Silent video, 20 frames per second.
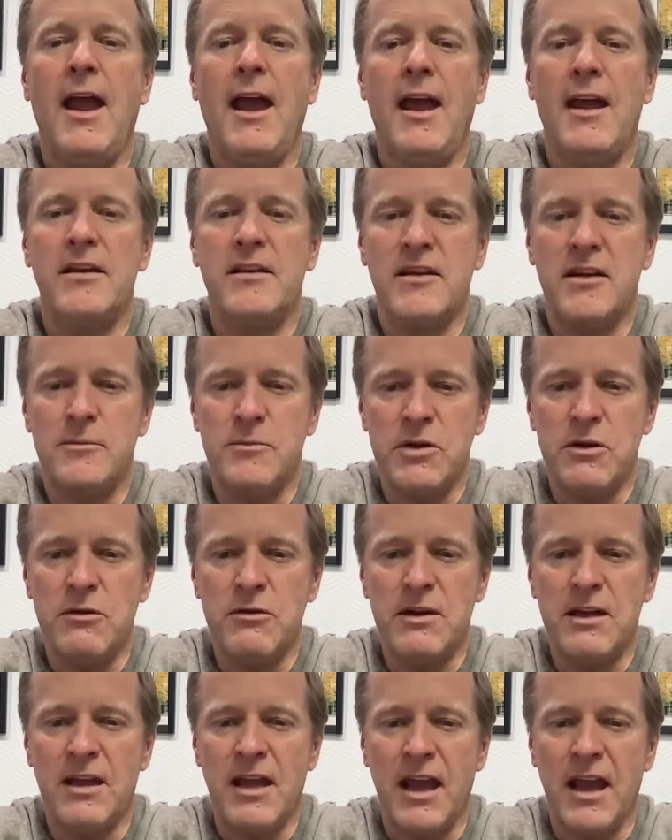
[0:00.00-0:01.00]
and
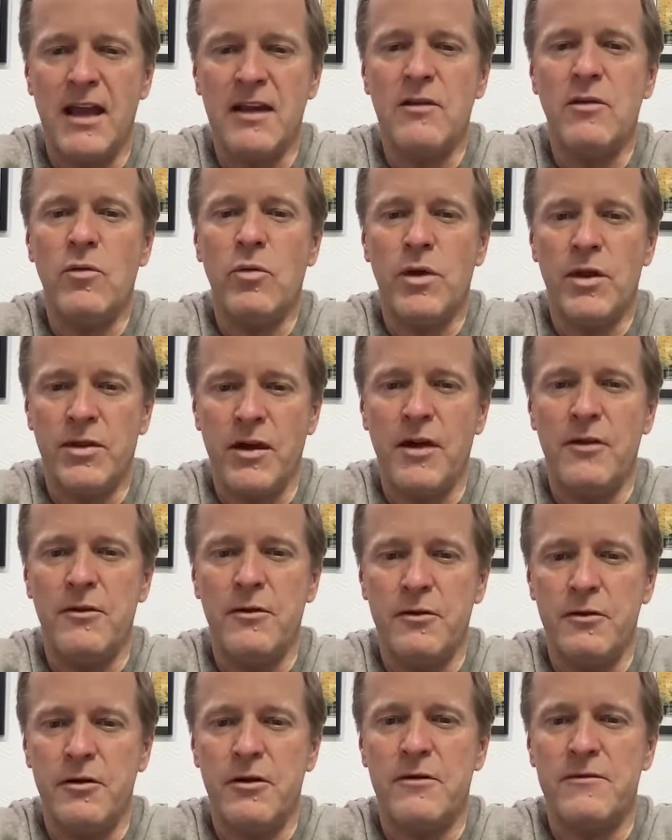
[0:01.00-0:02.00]
communicate with
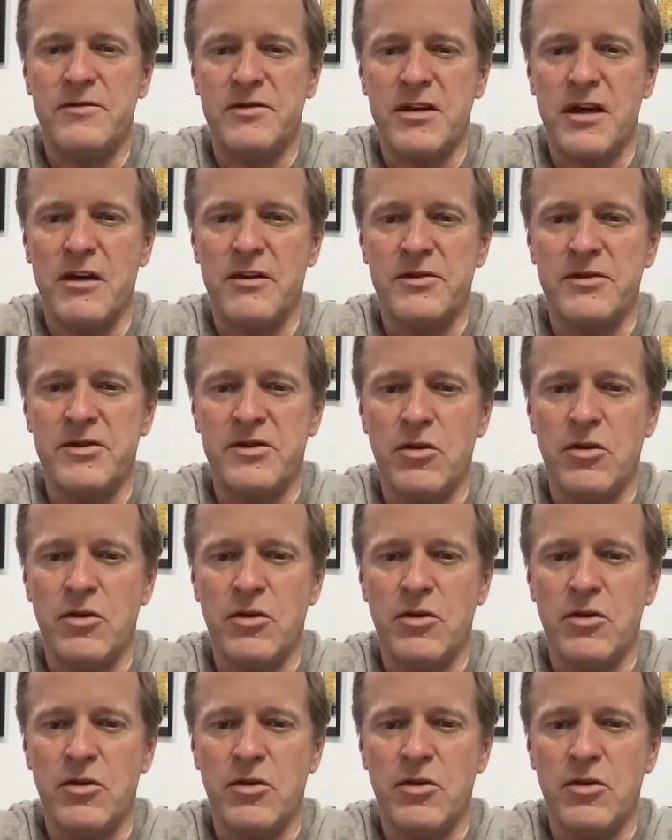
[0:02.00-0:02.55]
other nerve cells.